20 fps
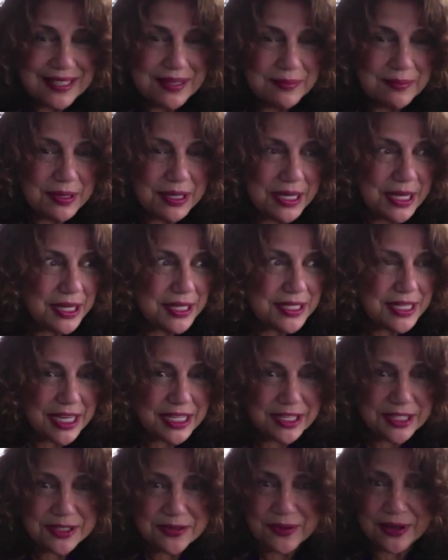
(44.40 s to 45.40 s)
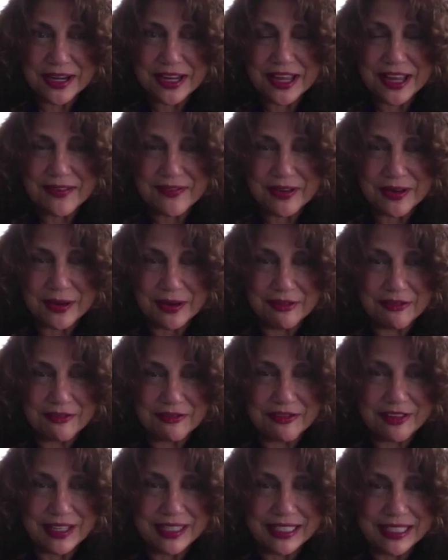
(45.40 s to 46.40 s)
because I just want to give you a
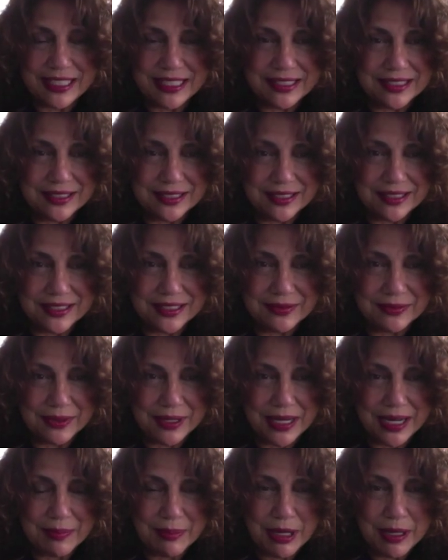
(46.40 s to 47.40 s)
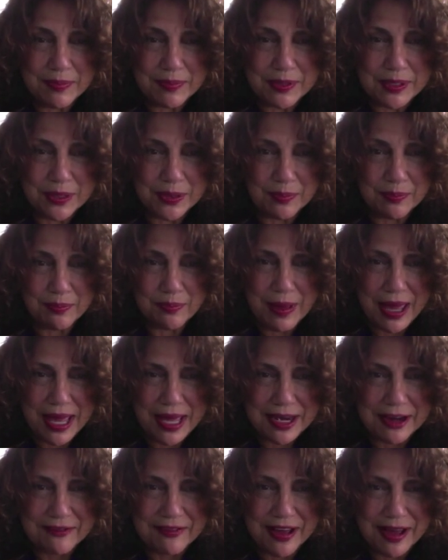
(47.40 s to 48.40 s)
fill-in on what I'm up to.
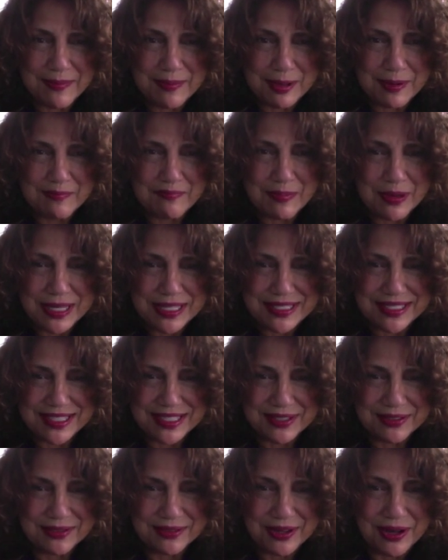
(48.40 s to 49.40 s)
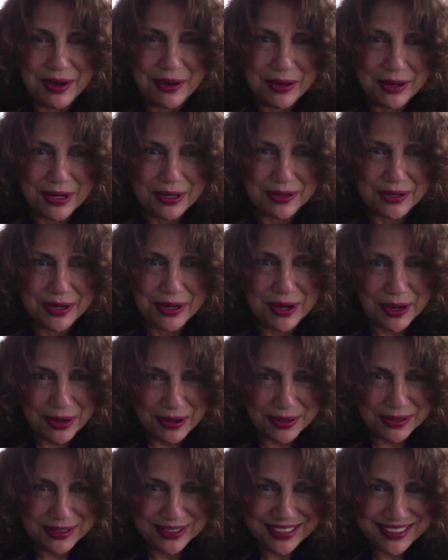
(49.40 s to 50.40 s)
Man, have I been busy, you
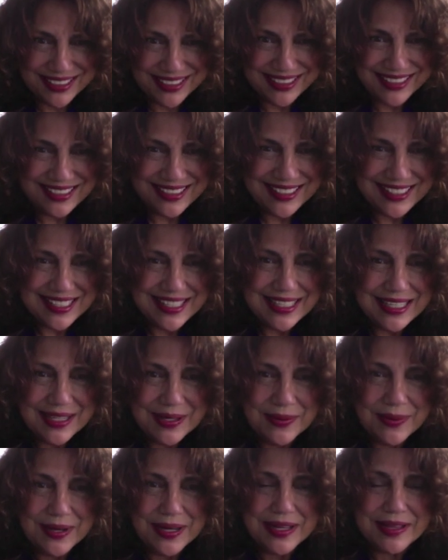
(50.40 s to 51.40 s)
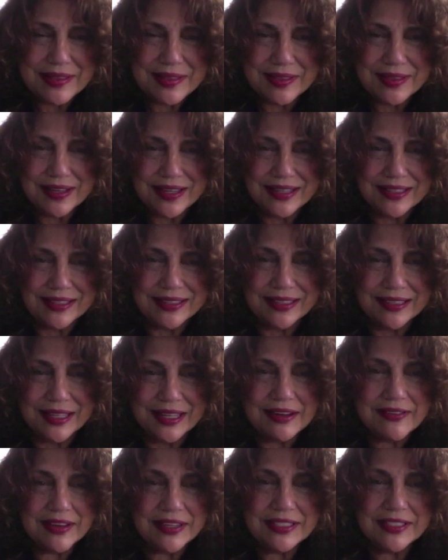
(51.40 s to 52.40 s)
know. With a
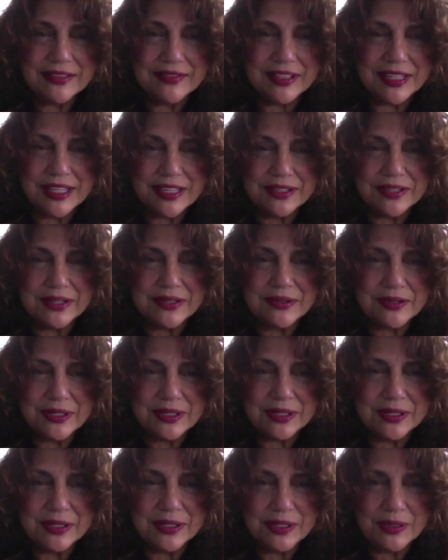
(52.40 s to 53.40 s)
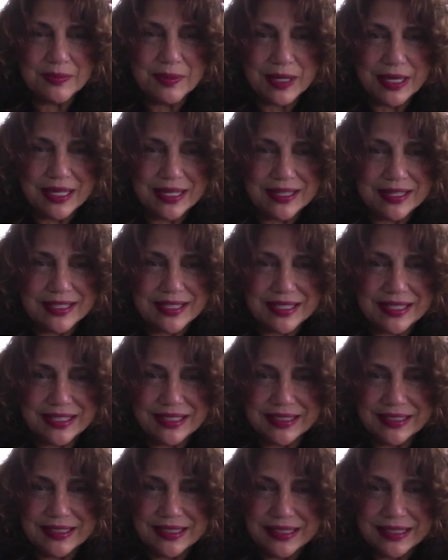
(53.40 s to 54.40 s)
lot of activity on YouTube
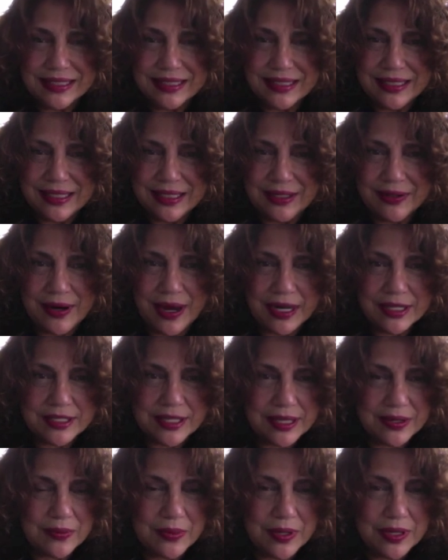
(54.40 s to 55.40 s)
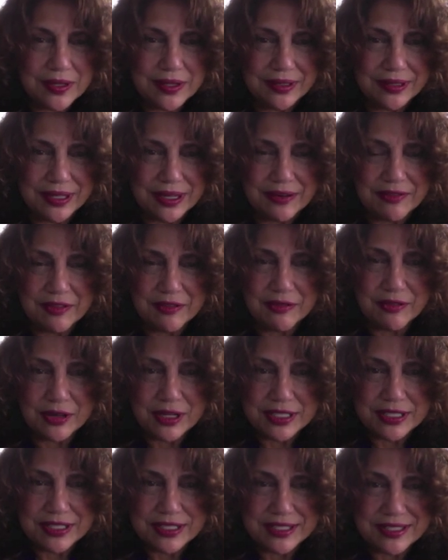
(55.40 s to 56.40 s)
and interacting with a lot of the
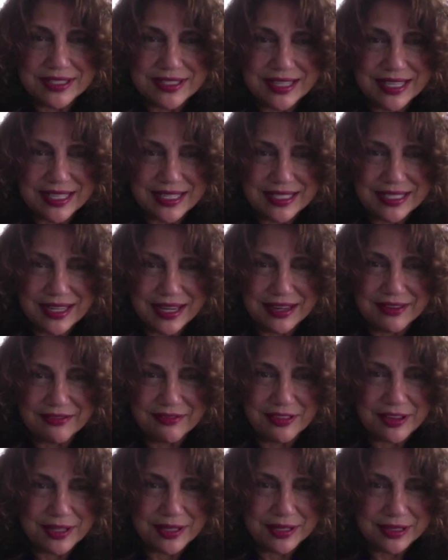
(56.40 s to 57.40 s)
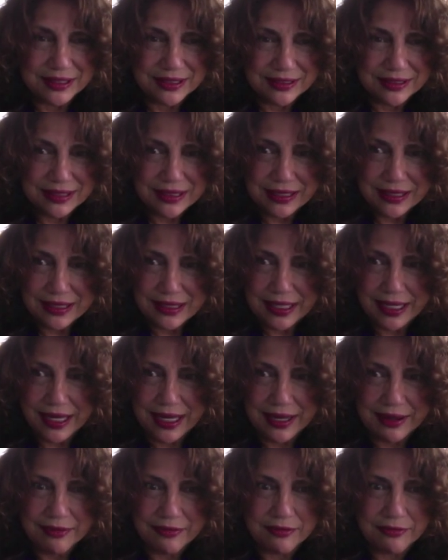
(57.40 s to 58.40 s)
voices that I feel
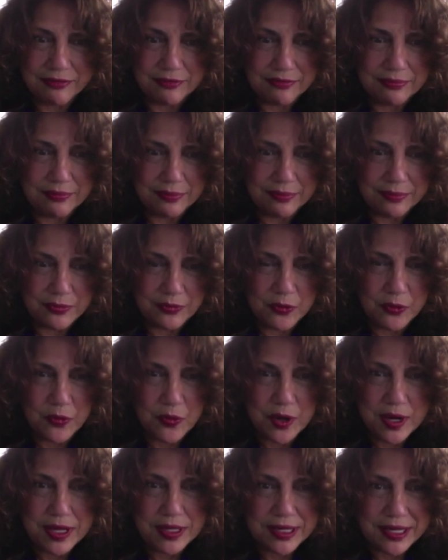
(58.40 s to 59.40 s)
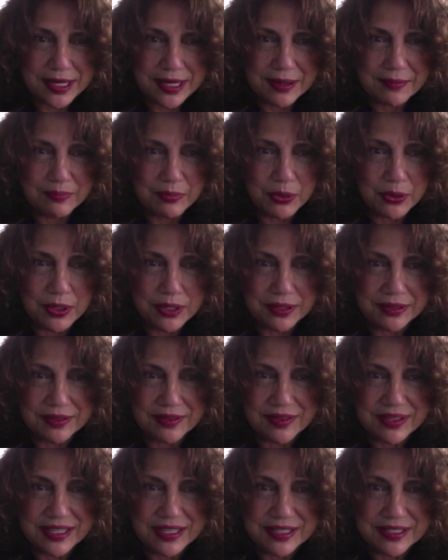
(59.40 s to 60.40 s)
have really important
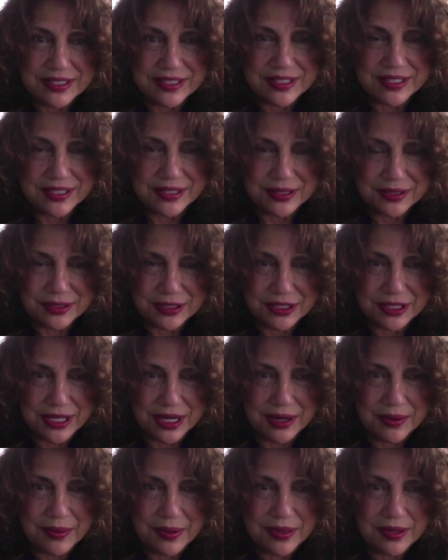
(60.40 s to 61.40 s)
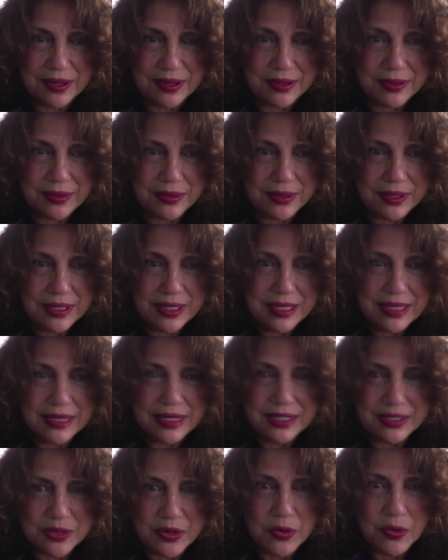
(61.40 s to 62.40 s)
things to share with you. There
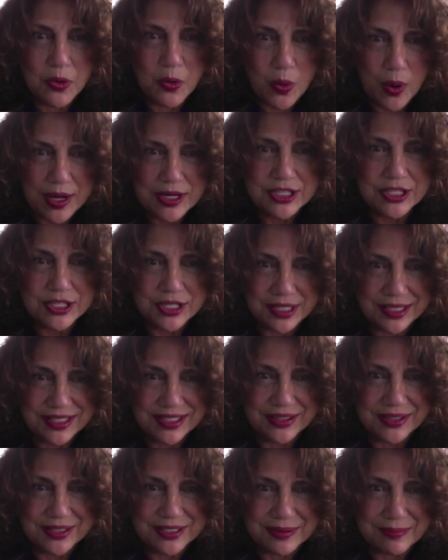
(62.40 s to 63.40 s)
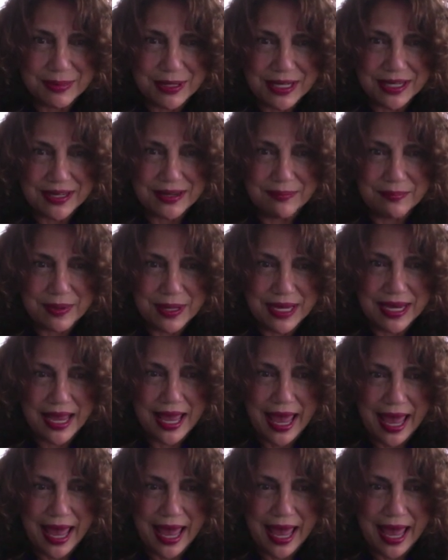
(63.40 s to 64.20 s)
is no question there has been a big